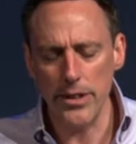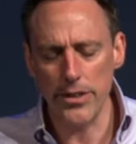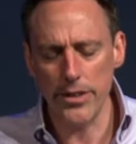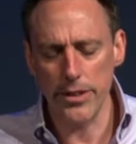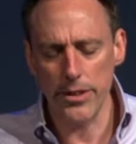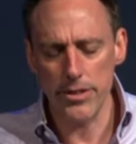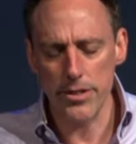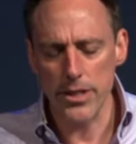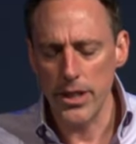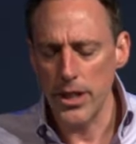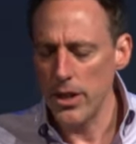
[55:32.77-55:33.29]

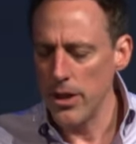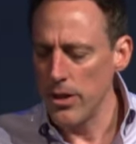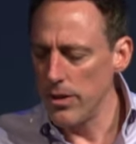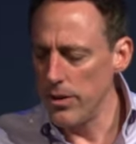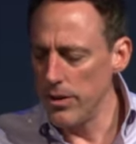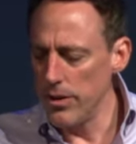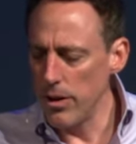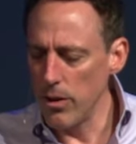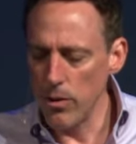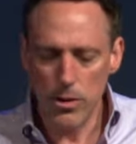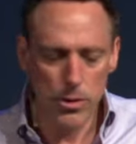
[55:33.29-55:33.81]
There's
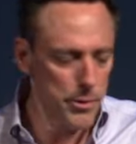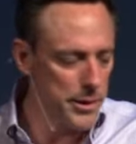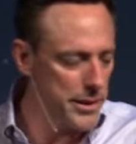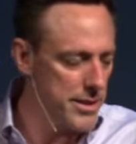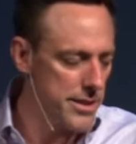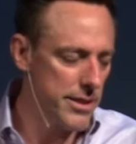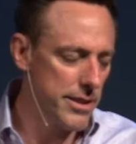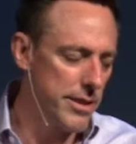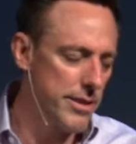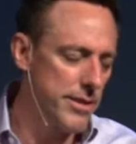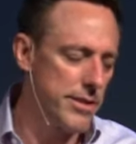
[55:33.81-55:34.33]
no
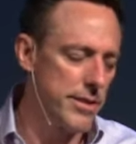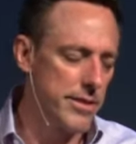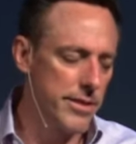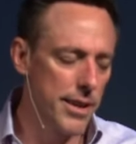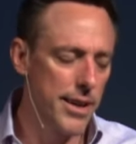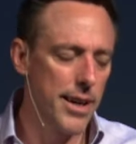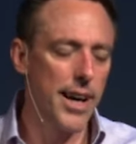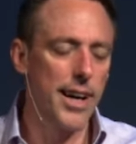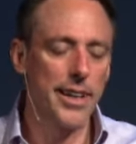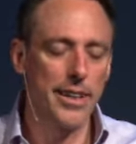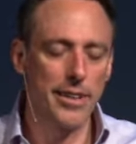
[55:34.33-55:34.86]
coincidence, it's a
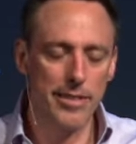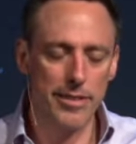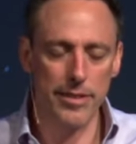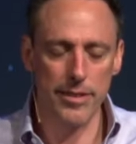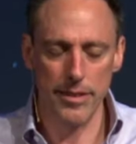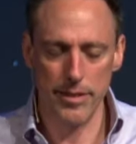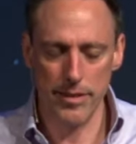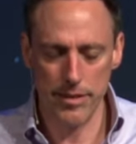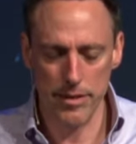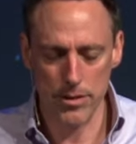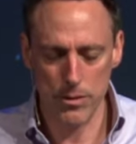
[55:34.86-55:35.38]
God
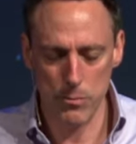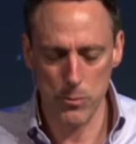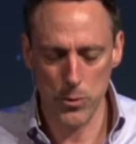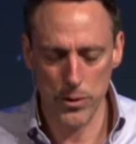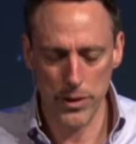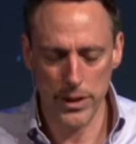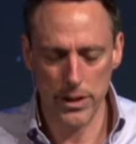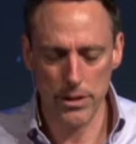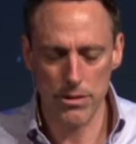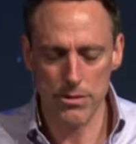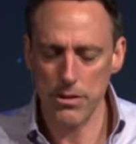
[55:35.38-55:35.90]
incidence this
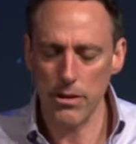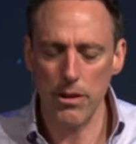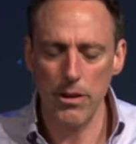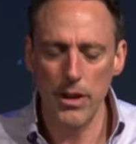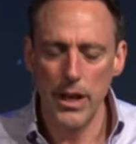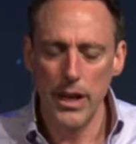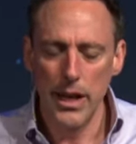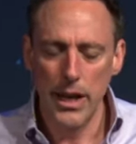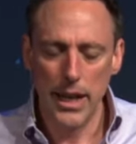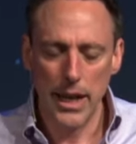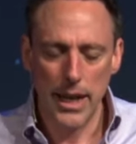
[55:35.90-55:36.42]
morning. And so
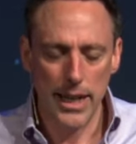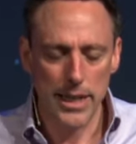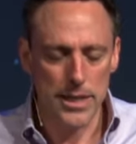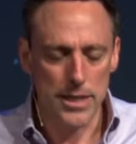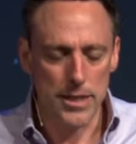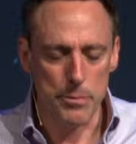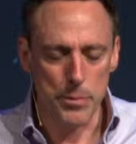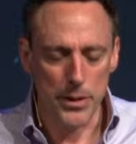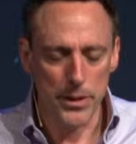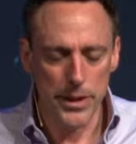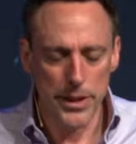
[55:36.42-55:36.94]
I just
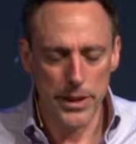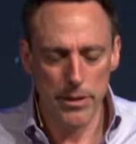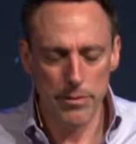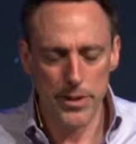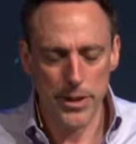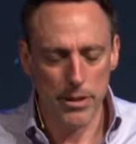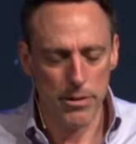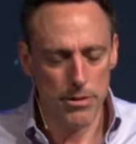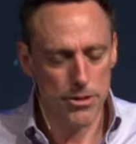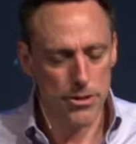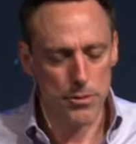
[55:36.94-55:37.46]
believe that
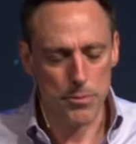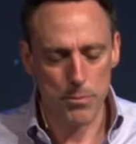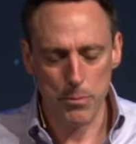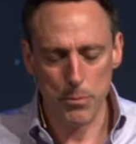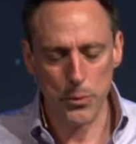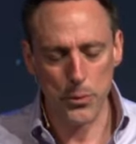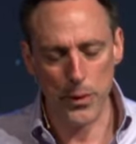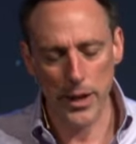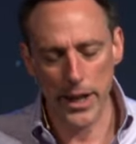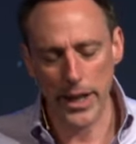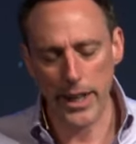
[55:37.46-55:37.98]
I was just
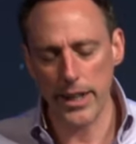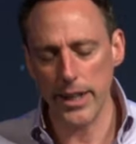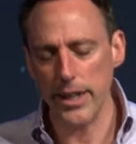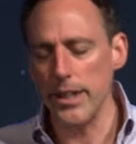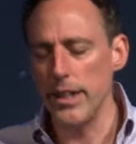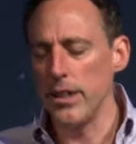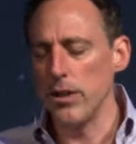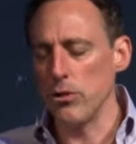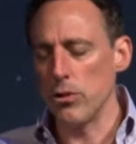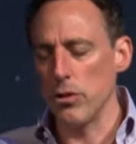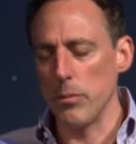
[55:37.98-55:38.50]
praying
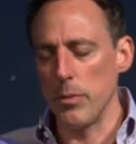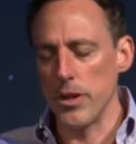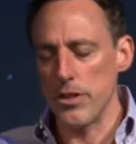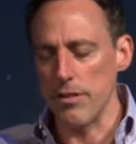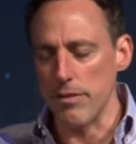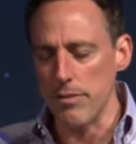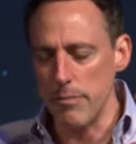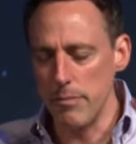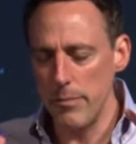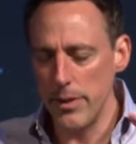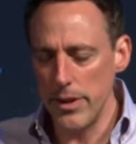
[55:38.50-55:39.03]
to a bunch of
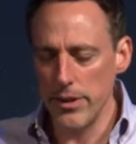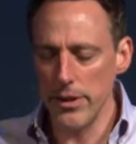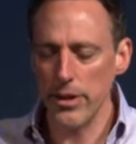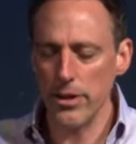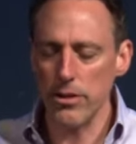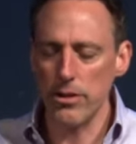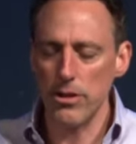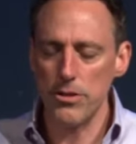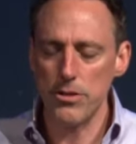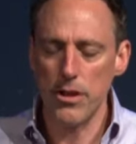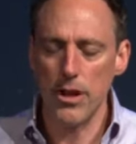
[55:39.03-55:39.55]

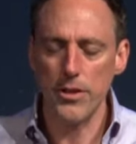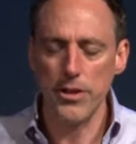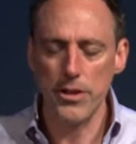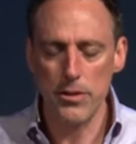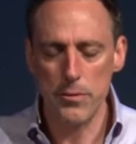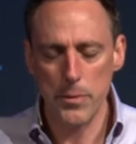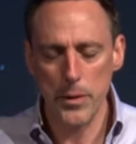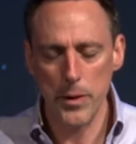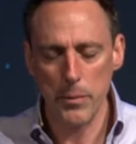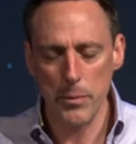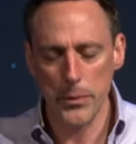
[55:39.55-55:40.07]
miracles. All these
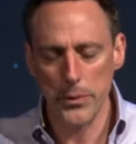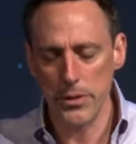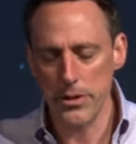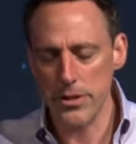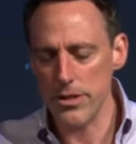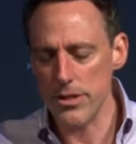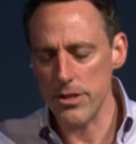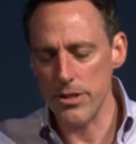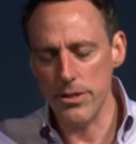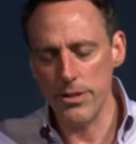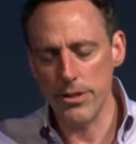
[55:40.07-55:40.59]
people are
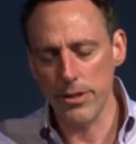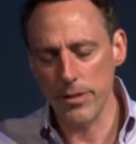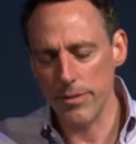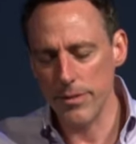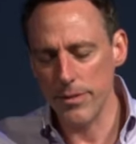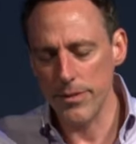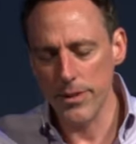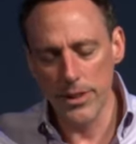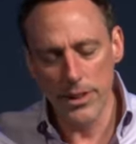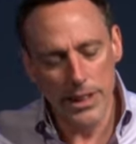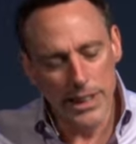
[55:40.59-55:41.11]
just your
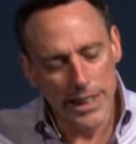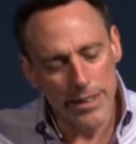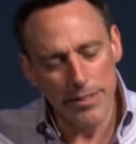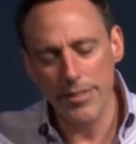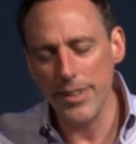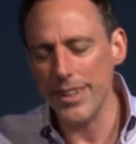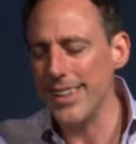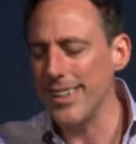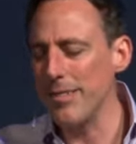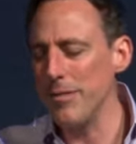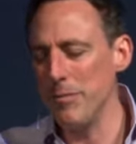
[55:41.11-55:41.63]

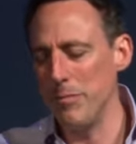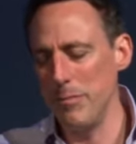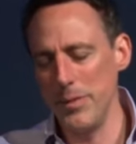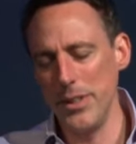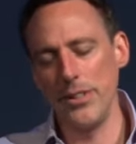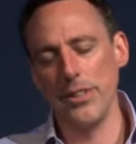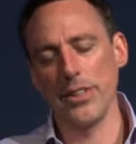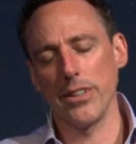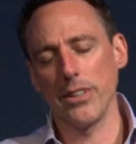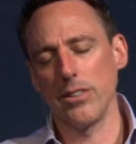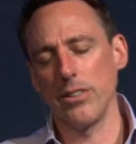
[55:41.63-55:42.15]
living
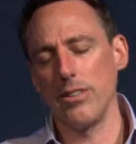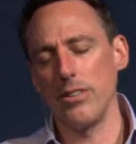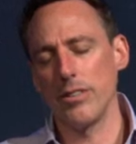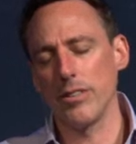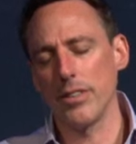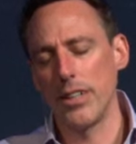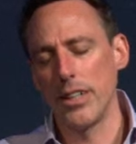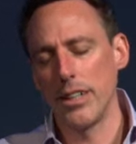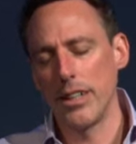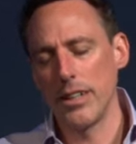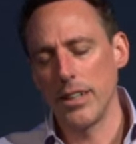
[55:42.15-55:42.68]
miracles.
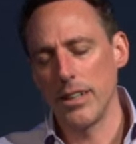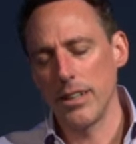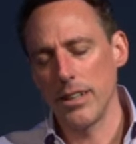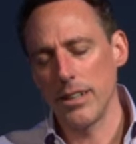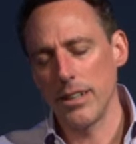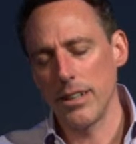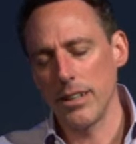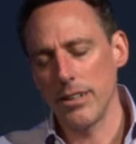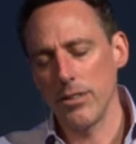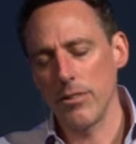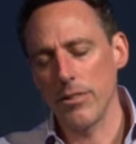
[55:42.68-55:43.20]

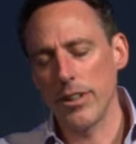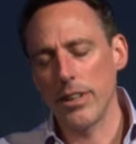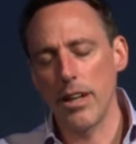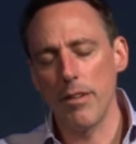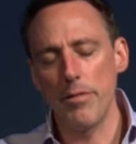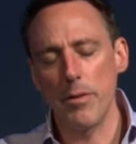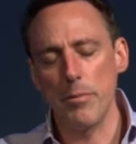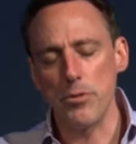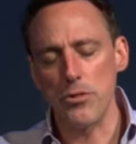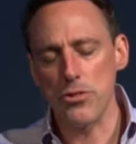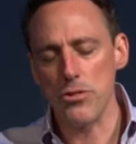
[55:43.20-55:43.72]
Lord, I love
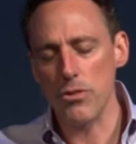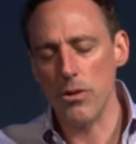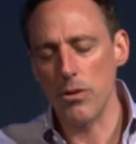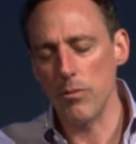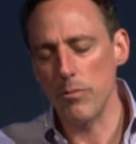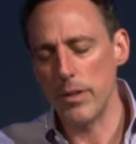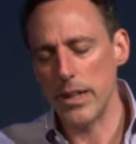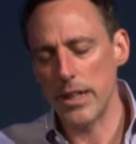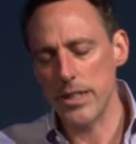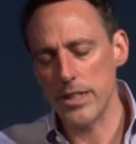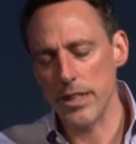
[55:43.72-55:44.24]
them so
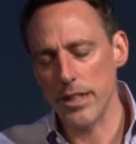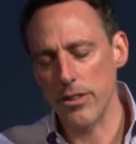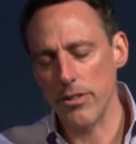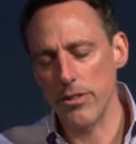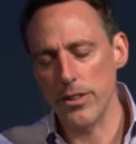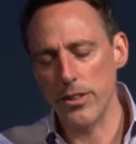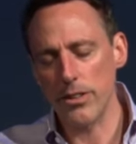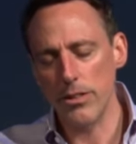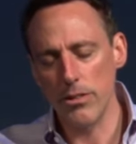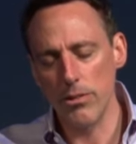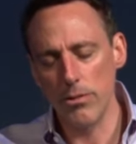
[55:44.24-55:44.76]
much. I know
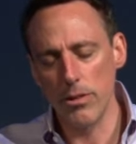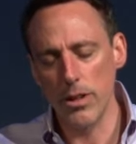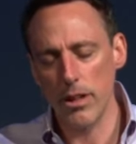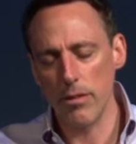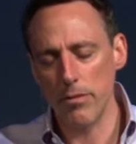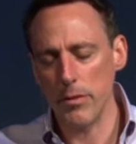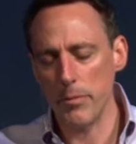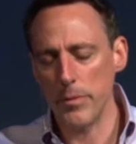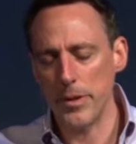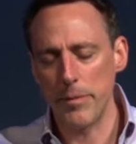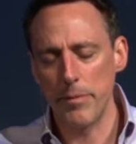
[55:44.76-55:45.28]
that you love
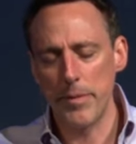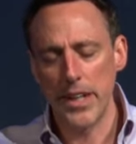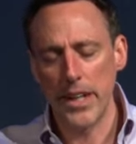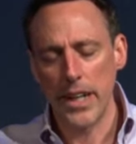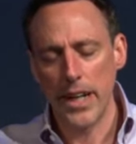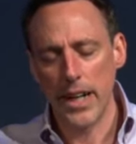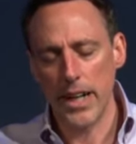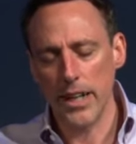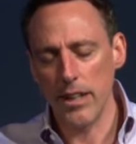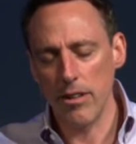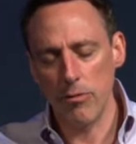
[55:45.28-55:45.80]
them, and
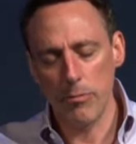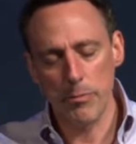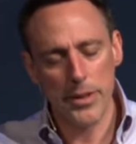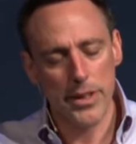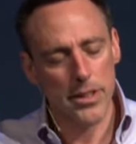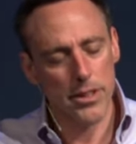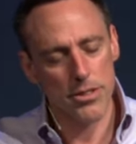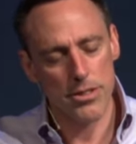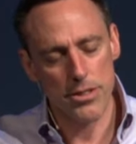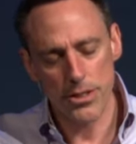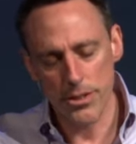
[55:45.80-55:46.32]
I love them
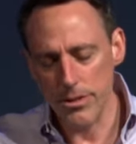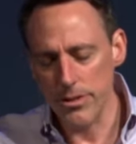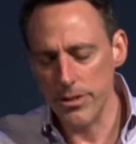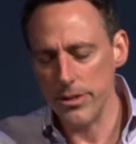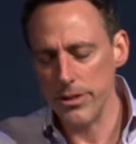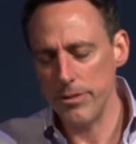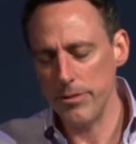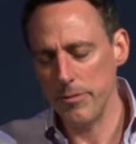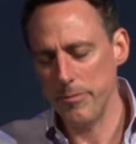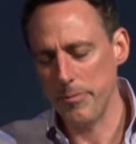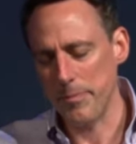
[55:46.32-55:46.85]
because you
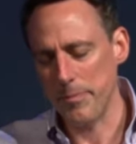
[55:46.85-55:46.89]
do.